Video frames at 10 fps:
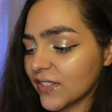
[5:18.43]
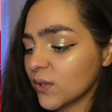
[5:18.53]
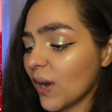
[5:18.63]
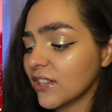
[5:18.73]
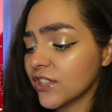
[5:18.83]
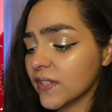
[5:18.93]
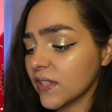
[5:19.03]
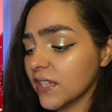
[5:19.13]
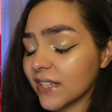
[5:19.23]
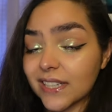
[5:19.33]
Swatches
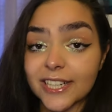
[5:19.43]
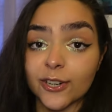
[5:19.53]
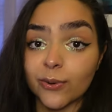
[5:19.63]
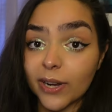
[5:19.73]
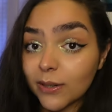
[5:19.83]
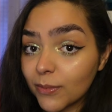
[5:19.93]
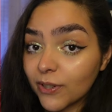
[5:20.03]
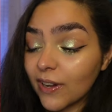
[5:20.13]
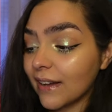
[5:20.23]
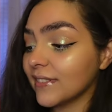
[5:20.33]
look
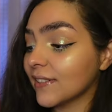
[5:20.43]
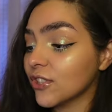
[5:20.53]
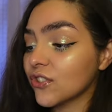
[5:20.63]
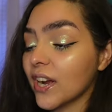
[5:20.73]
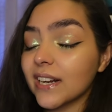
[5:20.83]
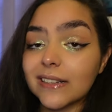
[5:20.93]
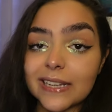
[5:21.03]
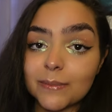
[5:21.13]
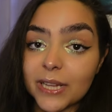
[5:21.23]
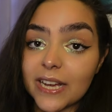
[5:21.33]
incredible. I've never tried
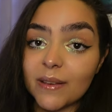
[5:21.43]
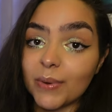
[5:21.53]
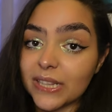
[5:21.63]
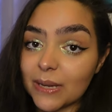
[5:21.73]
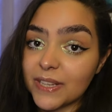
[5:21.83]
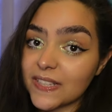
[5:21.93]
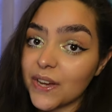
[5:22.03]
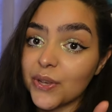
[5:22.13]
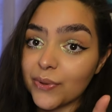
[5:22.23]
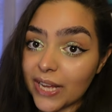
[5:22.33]
Glamlite, but me
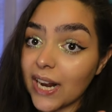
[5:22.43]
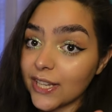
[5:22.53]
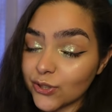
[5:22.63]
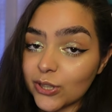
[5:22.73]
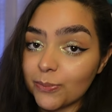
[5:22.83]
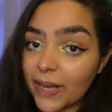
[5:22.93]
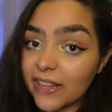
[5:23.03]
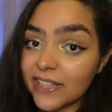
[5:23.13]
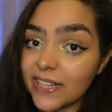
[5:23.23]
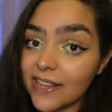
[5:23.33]
tell you that ice cream
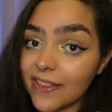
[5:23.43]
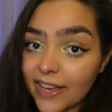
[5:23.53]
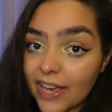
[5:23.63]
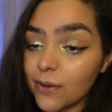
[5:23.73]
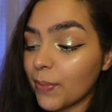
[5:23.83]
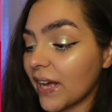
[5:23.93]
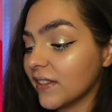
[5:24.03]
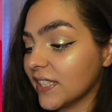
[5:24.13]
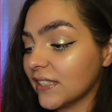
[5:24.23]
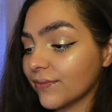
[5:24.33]
palette and the cake
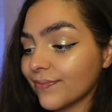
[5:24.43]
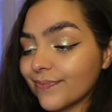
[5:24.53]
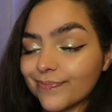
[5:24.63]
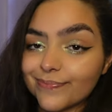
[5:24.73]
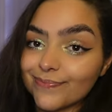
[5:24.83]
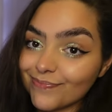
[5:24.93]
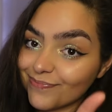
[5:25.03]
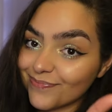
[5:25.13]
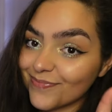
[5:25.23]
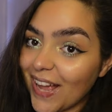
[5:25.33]
palette,
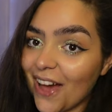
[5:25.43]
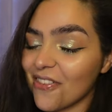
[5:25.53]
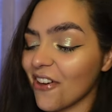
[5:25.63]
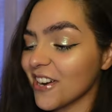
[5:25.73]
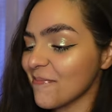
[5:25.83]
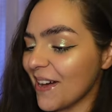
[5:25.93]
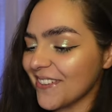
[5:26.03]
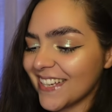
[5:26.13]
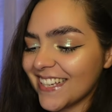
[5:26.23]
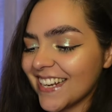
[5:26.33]
I thought
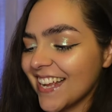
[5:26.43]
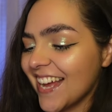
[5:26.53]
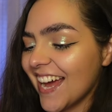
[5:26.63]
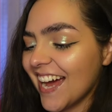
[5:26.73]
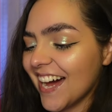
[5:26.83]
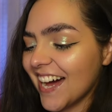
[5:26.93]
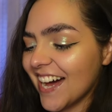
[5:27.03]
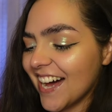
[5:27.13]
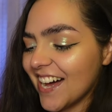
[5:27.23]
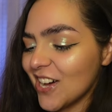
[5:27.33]
about it.
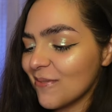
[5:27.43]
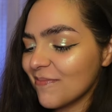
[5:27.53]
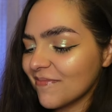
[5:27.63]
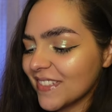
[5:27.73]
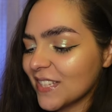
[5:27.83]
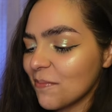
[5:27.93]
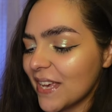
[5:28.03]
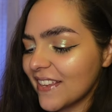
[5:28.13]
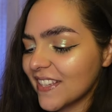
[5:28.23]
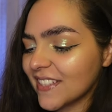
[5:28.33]
Um, to
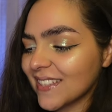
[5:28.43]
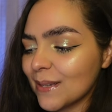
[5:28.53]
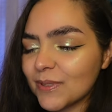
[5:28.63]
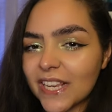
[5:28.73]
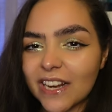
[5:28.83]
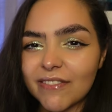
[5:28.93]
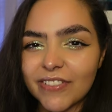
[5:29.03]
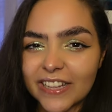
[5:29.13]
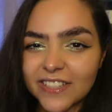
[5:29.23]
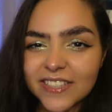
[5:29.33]
me, this seems like a
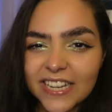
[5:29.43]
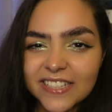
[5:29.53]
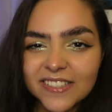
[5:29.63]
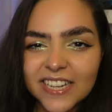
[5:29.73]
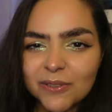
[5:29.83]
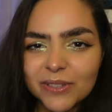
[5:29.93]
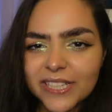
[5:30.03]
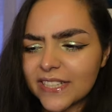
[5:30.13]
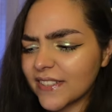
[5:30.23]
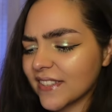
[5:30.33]
Valentine's Day
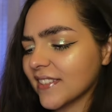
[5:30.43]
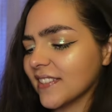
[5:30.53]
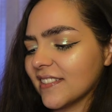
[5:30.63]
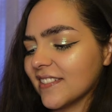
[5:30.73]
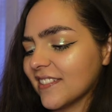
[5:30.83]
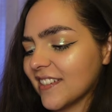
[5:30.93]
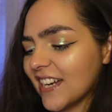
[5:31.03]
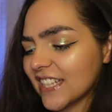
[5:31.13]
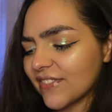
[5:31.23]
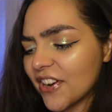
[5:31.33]
release.
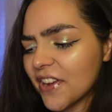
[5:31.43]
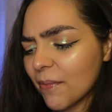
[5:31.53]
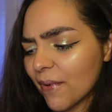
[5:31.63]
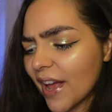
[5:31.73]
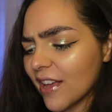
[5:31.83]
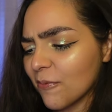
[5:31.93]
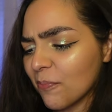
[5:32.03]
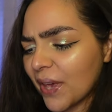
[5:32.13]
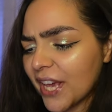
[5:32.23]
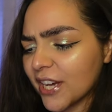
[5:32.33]
It's very
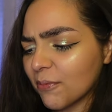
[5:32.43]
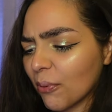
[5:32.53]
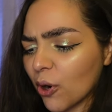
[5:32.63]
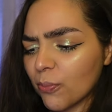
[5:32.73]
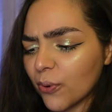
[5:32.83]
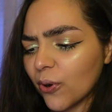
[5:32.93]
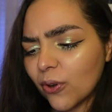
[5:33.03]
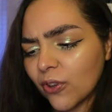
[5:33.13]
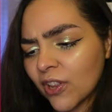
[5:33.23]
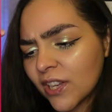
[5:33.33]
red, pink,
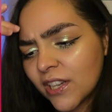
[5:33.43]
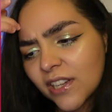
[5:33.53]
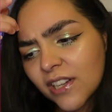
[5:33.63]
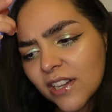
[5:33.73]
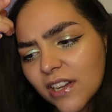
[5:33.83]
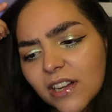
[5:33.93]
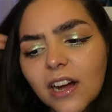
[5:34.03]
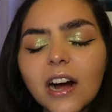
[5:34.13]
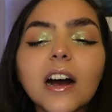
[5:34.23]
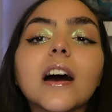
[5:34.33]
purple.
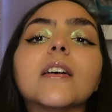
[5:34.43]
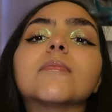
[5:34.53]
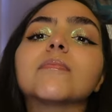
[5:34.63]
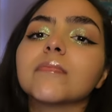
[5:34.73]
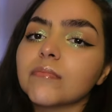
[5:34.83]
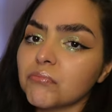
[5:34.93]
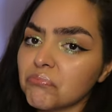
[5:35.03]
Um,